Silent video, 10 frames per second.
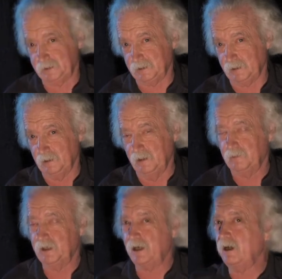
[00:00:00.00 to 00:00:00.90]
said,
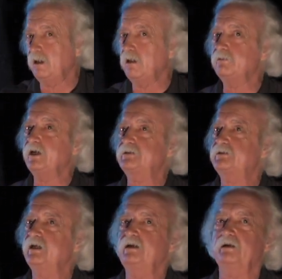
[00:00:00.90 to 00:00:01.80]
but I'll not
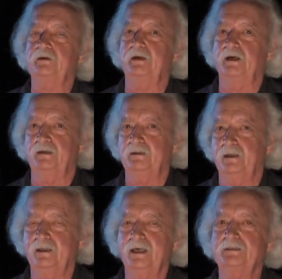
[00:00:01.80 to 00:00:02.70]
stay another night
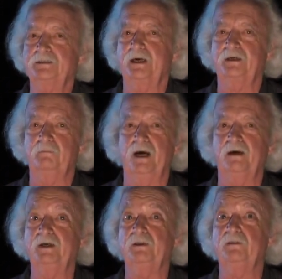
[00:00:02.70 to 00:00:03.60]
unless I can
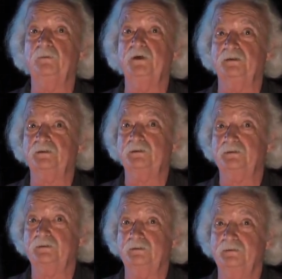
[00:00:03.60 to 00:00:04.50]
marry the prince.